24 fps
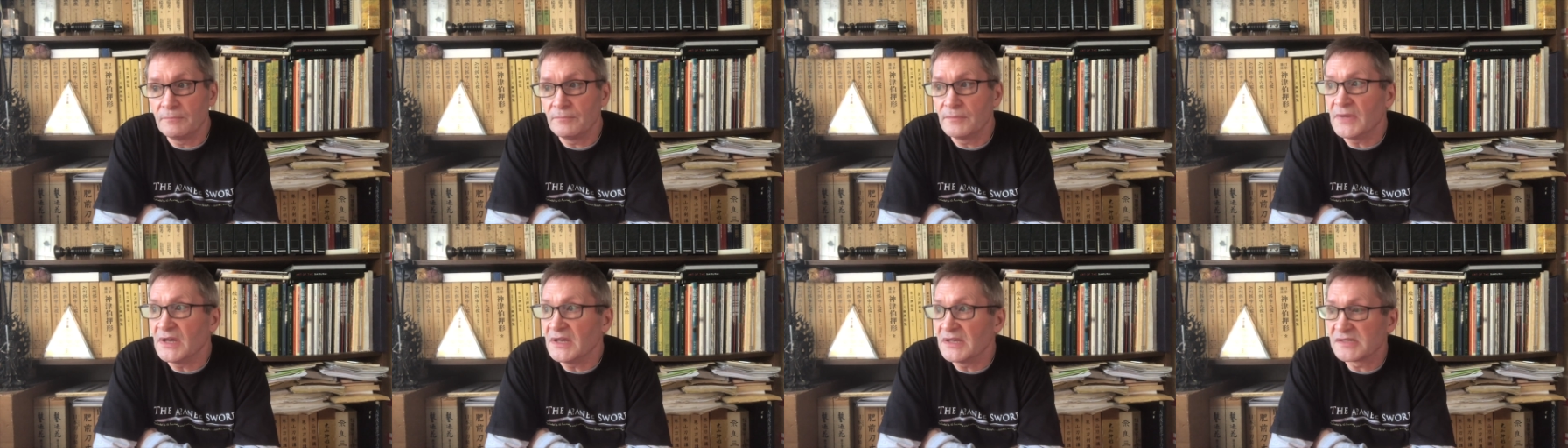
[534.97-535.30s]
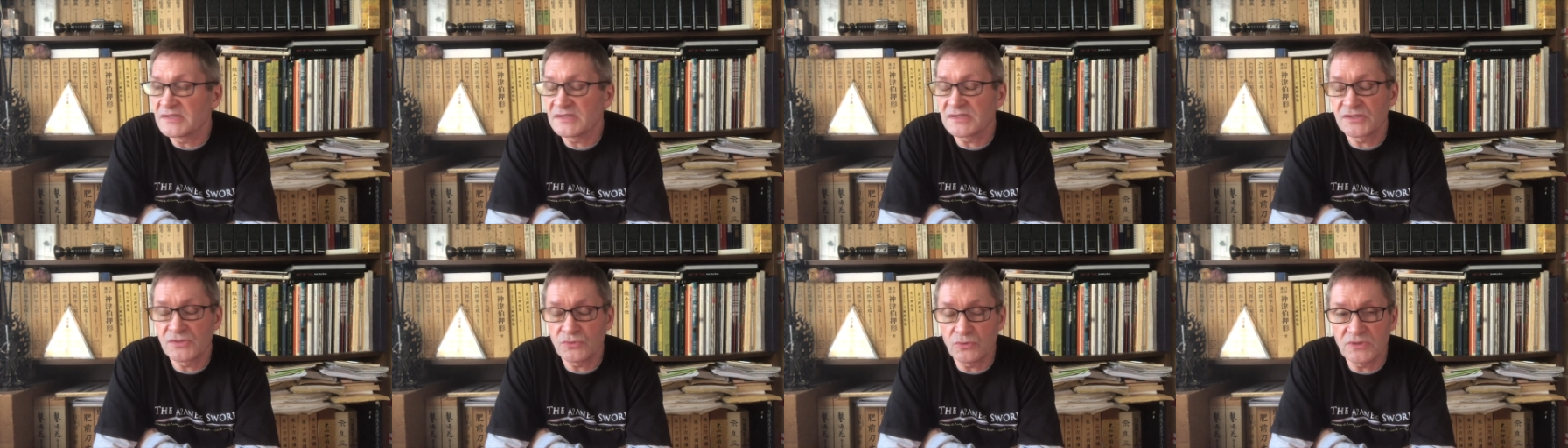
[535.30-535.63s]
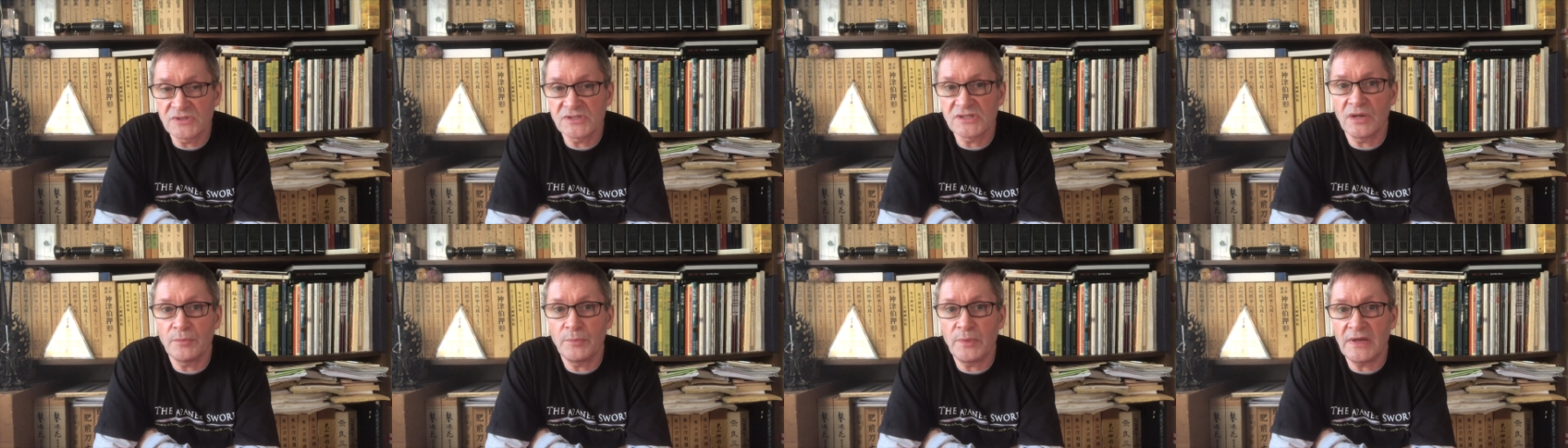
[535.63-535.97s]
as the swords
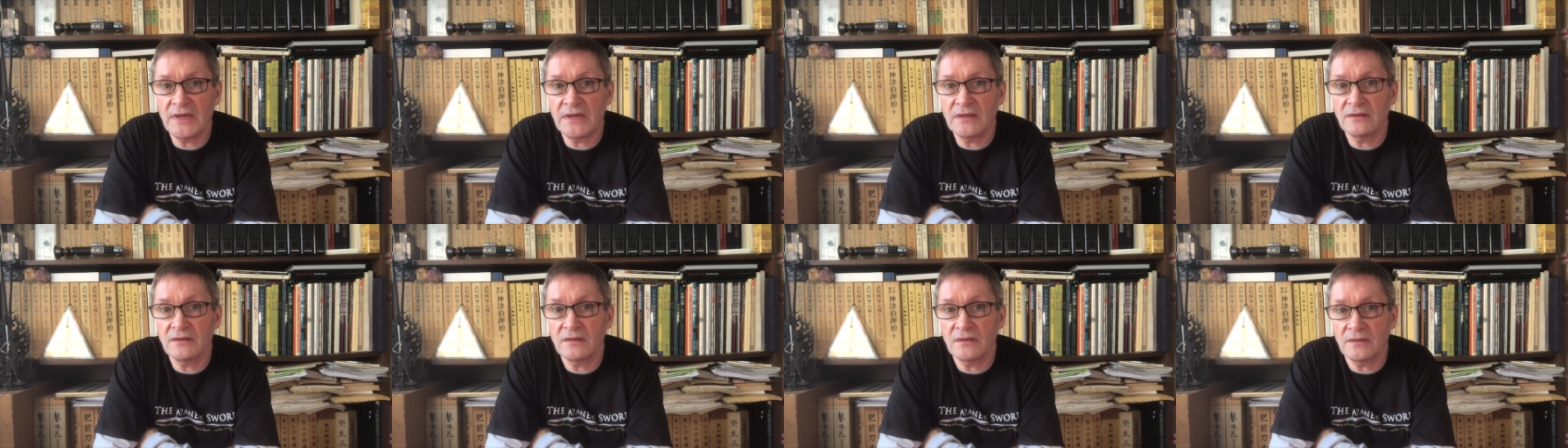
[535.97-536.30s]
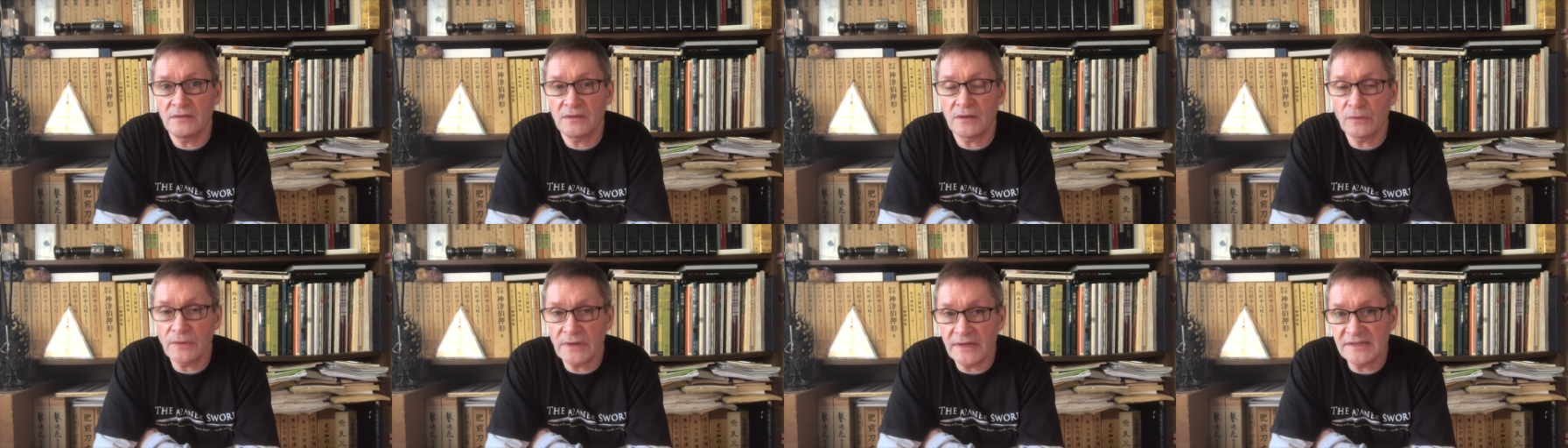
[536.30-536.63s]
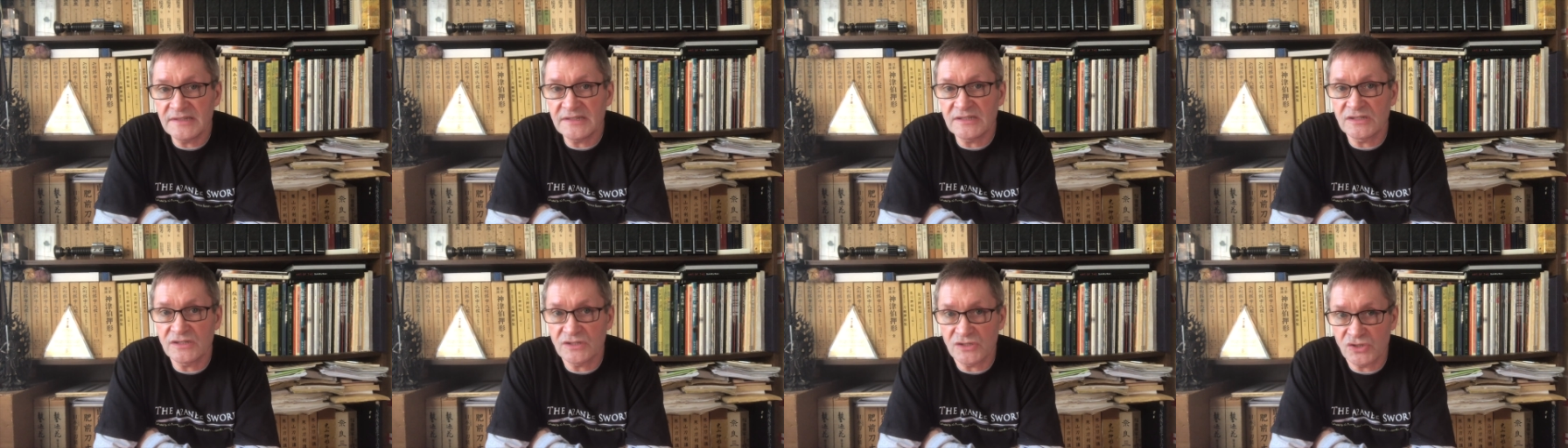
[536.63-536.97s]
that are being
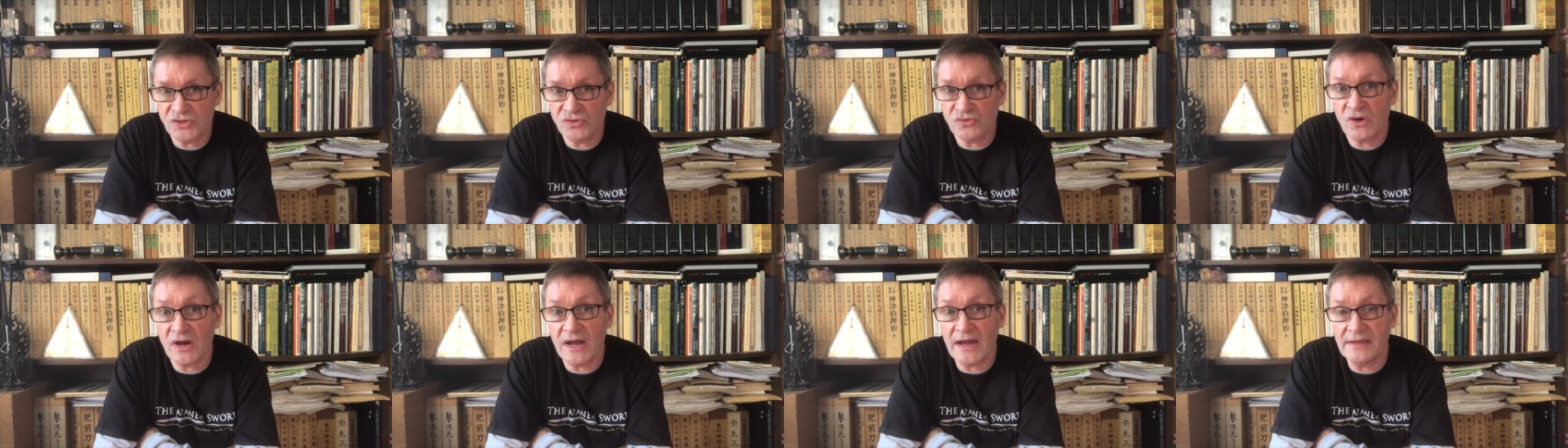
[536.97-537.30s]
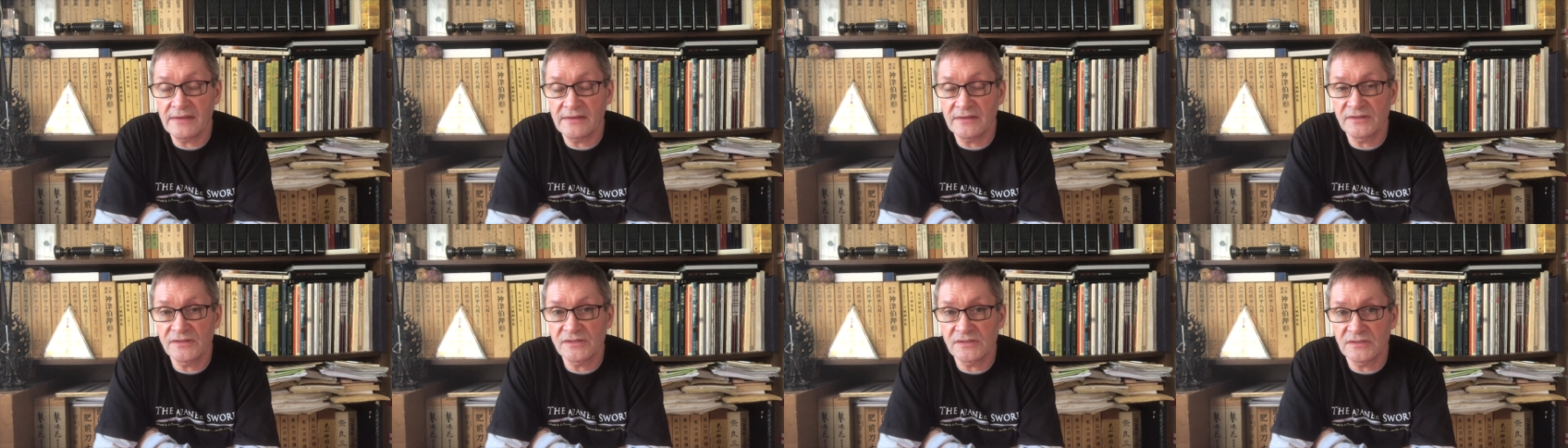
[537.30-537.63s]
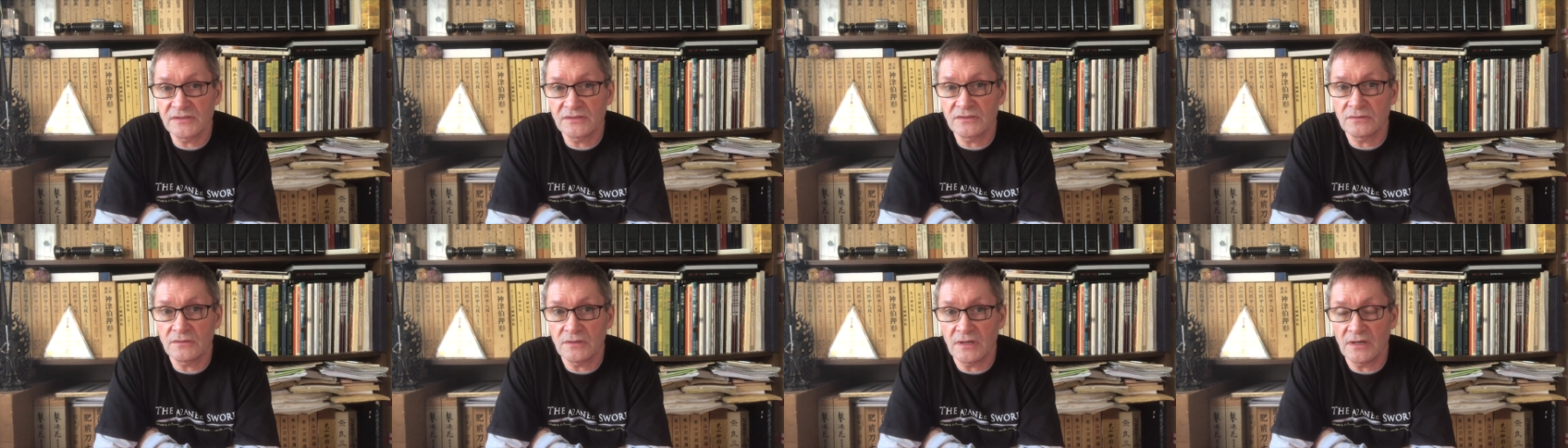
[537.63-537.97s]
donated to the shrine and to
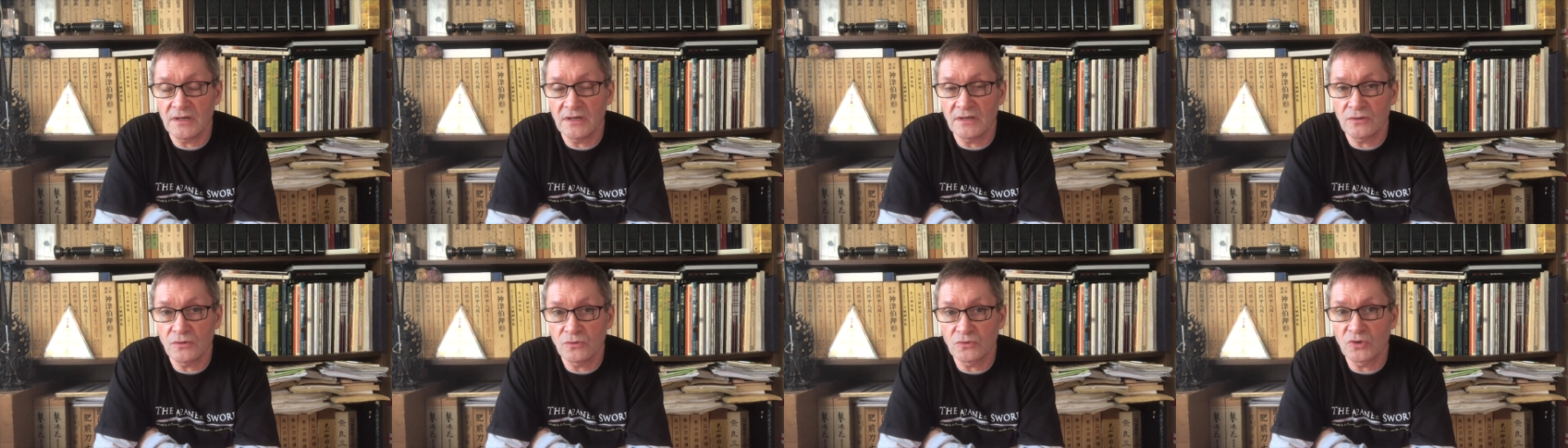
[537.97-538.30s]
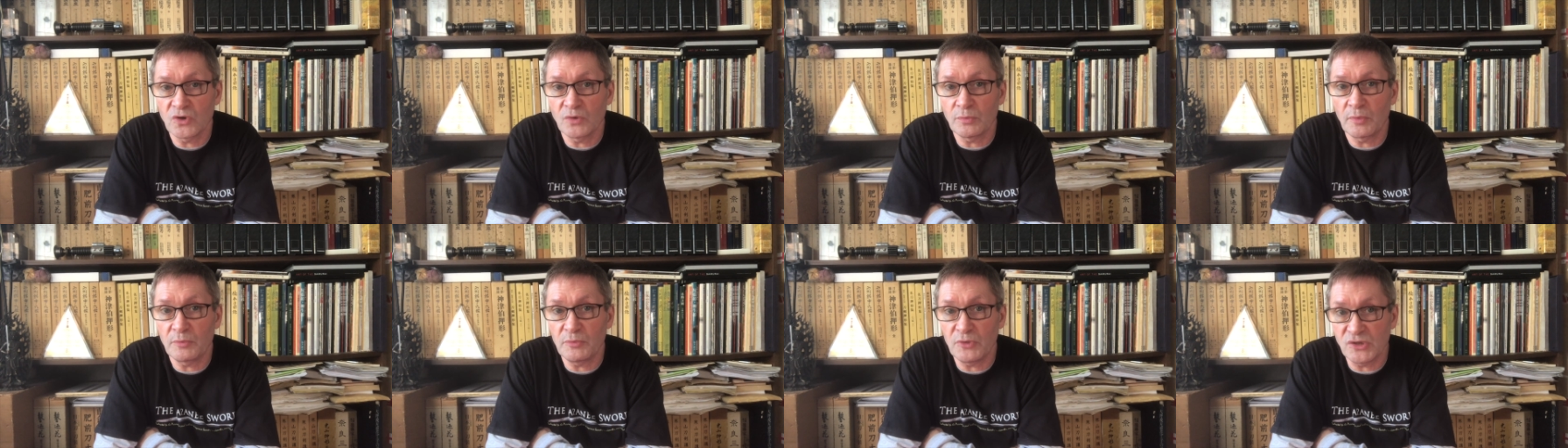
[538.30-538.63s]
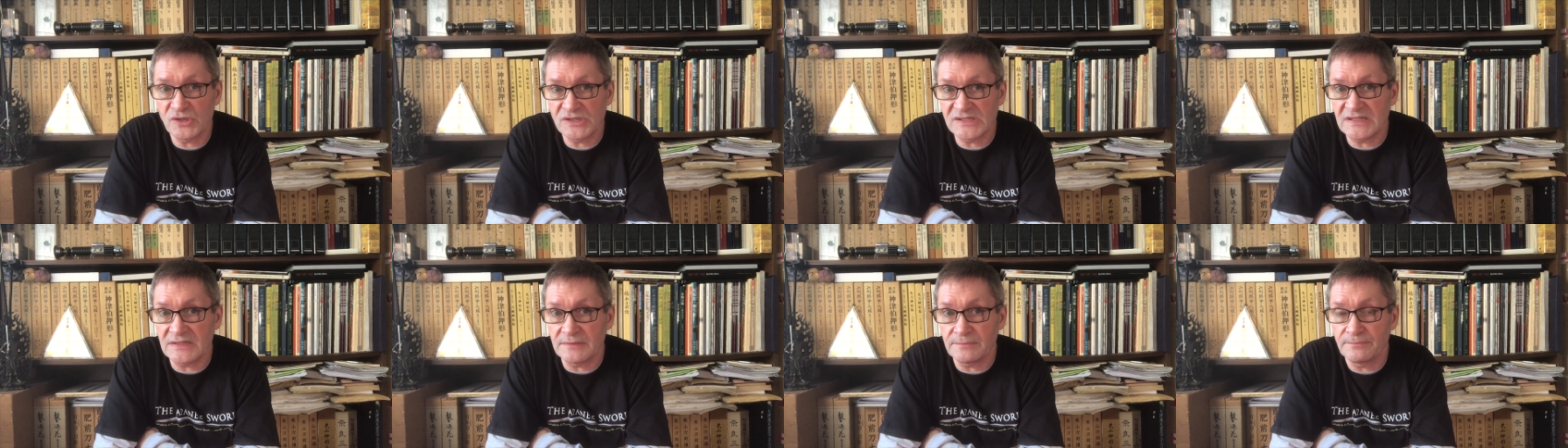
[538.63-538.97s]
the Gotoba
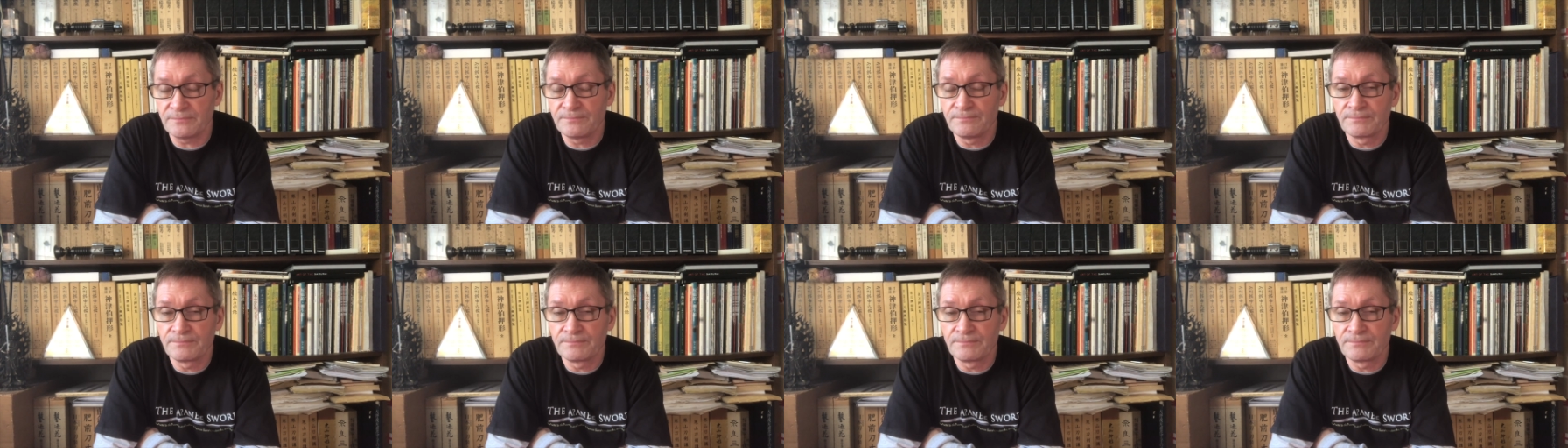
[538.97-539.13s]
Museum.